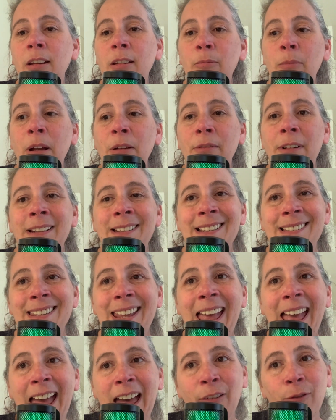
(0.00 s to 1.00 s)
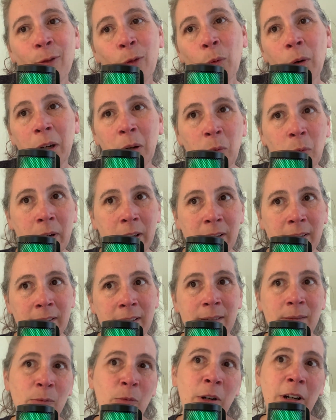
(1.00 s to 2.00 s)
My rent is half what it was
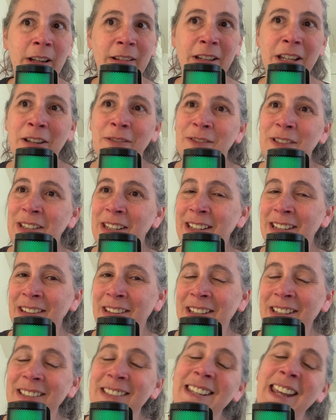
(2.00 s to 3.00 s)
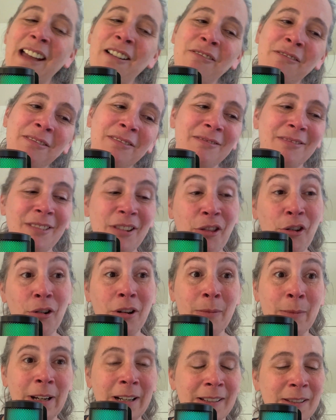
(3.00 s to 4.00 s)
where I lived in the town 30
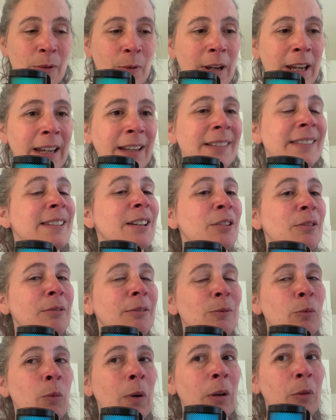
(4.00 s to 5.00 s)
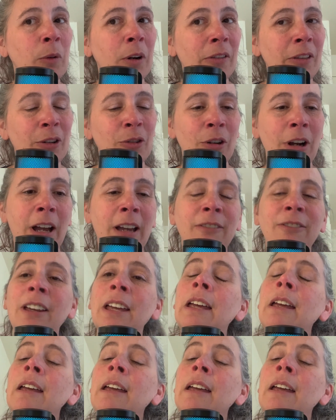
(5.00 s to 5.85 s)
minutes away, so well worth a drive.